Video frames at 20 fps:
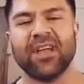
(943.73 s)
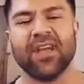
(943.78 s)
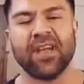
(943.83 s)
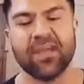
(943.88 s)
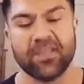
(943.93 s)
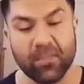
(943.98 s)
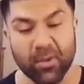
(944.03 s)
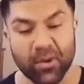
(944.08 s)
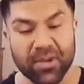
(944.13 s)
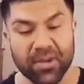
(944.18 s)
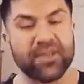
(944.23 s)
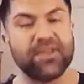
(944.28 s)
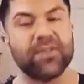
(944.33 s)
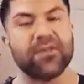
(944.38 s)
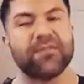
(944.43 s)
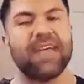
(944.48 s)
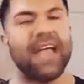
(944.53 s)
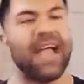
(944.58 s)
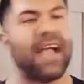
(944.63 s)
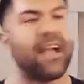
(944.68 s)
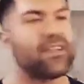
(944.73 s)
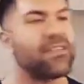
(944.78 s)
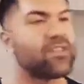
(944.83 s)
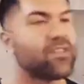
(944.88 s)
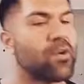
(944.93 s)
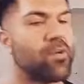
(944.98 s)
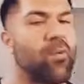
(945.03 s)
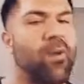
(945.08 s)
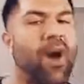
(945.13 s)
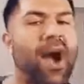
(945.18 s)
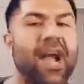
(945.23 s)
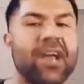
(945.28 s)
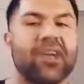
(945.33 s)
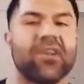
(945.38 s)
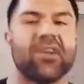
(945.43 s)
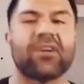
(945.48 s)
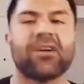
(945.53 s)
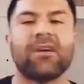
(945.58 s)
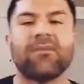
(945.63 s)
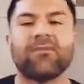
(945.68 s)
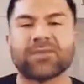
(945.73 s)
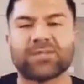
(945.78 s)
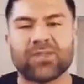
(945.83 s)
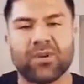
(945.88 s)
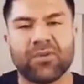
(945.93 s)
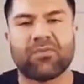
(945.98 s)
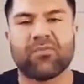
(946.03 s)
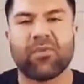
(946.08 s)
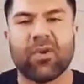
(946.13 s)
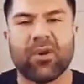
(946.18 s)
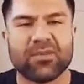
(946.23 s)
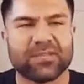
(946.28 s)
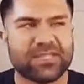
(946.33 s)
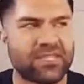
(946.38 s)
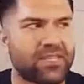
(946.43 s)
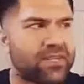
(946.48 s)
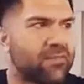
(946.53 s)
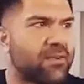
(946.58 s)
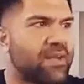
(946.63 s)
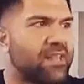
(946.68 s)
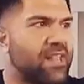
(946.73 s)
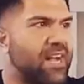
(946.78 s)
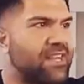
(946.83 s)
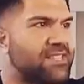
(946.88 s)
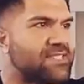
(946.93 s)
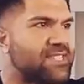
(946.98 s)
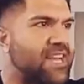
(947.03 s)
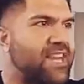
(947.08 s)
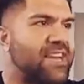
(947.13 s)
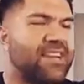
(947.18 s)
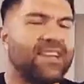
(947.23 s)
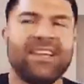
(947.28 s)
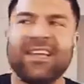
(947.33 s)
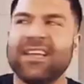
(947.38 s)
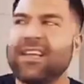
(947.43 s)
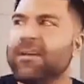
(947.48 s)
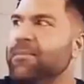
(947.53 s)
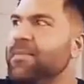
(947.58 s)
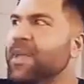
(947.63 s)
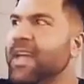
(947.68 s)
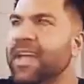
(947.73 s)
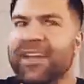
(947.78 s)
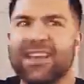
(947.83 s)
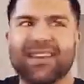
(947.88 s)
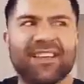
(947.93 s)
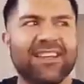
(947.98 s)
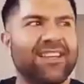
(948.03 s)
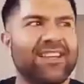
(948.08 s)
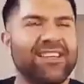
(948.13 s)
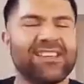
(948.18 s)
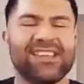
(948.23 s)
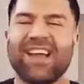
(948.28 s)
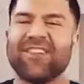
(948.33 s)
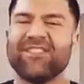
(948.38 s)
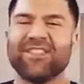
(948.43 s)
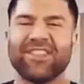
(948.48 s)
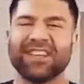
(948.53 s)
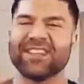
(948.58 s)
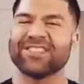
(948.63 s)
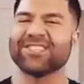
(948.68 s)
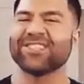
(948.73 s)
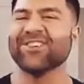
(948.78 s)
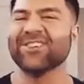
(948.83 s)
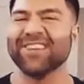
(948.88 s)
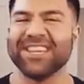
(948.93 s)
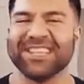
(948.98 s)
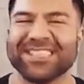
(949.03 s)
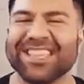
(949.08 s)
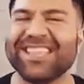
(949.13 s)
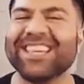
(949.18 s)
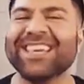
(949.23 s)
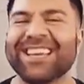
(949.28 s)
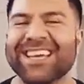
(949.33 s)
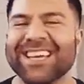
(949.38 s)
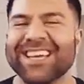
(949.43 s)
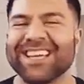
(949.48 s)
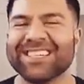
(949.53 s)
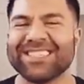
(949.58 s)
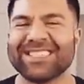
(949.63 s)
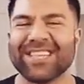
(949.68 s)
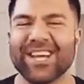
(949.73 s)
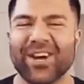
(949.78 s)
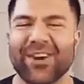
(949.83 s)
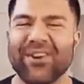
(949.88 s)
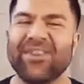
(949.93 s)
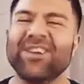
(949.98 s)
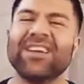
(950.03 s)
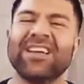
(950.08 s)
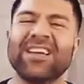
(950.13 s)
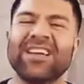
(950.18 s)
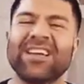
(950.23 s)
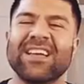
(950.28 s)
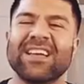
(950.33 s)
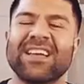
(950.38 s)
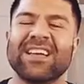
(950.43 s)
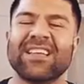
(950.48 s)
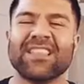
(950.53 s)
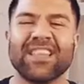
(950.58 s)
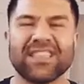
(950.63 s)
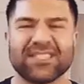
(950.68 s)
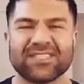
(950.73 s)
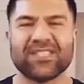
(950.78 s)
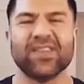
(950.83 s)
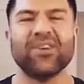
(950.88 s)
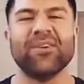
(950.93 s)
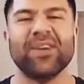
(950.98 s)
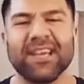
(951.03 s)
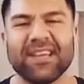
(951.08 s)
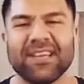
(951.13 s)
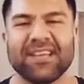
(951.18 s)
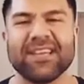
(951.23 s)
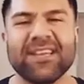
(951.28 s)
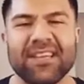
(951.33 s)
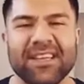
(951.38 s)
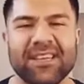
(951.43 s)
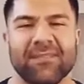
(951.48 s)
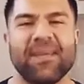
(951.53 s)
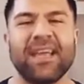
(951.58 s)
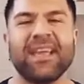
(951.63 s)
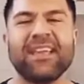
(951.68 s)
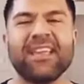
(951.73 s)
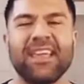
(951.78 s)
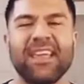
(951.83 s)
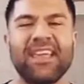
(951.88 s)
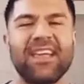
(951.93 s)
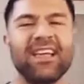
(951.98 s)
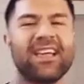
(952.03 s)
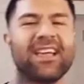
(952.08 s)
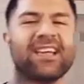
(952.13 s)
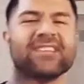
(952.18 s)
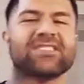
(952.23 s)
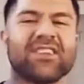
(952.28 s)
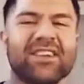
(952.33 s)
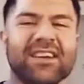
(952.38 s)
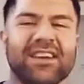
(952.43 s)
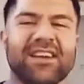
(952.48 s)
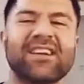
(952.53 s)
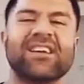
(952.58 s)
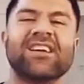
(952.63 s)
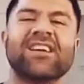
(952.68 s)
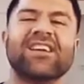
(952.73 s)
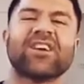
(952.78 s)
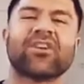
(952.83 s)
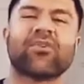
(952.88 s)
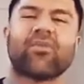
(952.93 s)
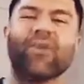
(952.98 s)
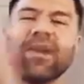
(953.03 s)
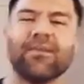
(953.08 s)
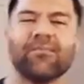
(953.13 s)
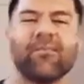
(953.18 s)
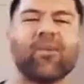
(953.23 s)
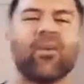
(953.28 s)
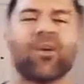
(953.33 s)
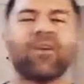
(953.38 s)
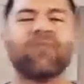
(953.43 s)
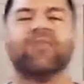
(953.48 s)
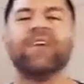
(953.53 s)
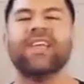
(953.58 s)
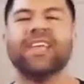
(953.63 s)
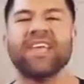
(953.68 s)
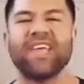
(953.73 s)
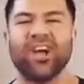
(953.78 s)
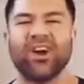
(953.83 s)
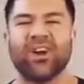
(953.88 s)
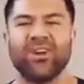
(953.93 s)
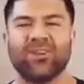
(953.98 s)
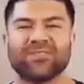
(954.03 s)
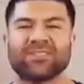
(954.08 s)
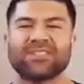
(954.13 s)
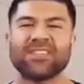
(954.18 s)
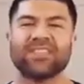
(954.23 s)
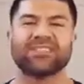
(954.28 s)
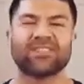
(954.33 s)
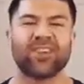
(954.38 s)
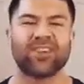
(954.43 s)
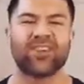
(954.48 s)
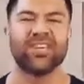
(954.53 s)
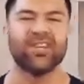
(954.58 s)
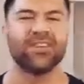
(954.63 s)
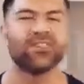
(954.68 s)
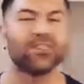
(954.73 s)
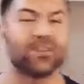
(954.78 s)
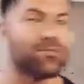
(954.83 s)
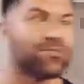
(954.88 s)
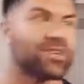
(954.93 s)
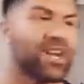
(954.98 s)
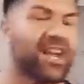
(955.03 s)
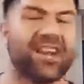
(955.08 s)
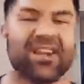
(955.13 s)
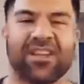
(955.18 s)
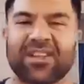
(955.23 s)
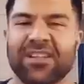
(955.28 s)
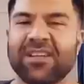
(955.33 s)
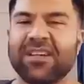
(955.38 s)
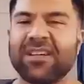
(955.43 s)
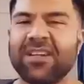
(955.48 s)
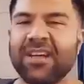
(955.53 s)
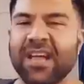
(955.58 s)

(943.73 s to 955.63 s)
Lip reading: And the more you do that, the wider your comfort zone grows, and you realize that, man, everything is so easy. So let's do it. Mendy is going to create more videos and start a YouTube channel.